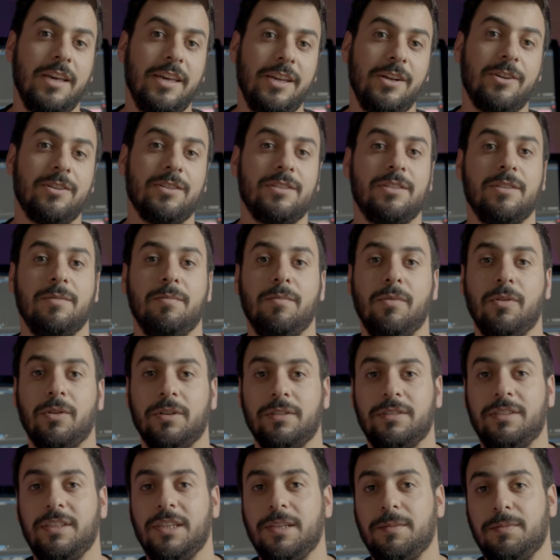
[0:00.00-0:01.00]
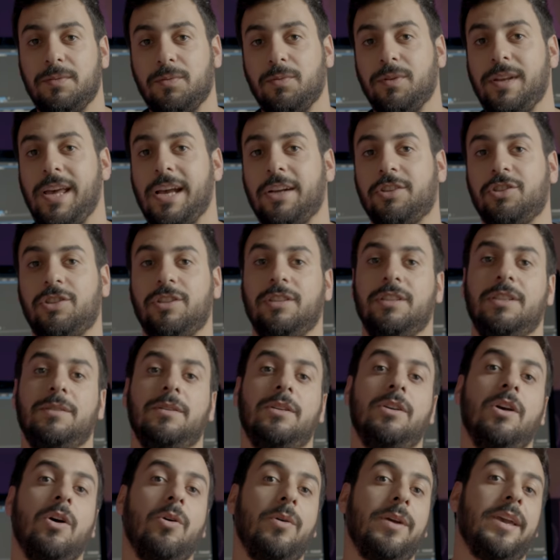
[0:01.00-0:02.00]
Here are some more tips when actually
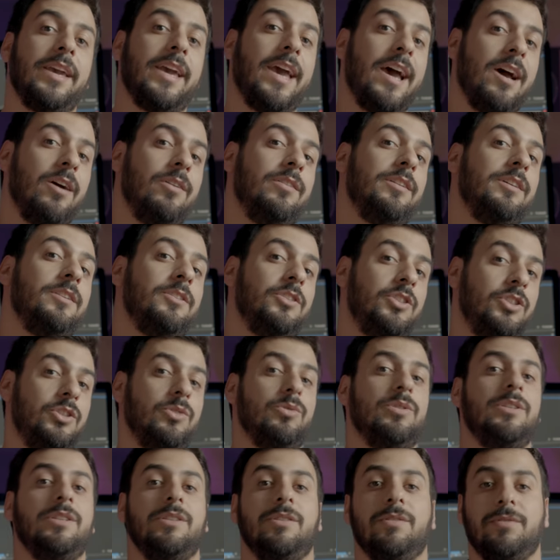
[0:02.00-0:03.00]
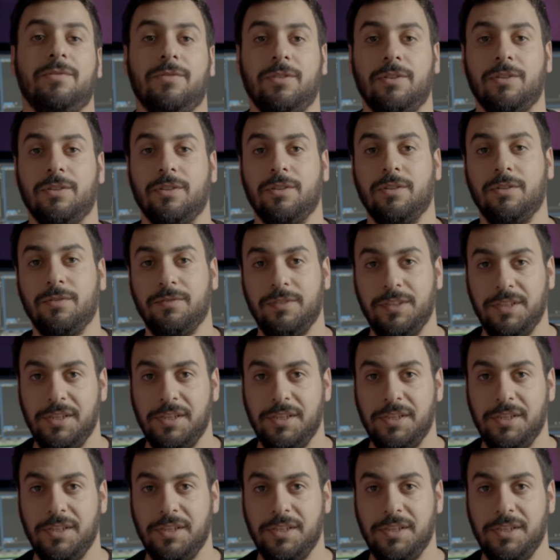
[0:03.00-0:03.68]
going out and shooting your vertical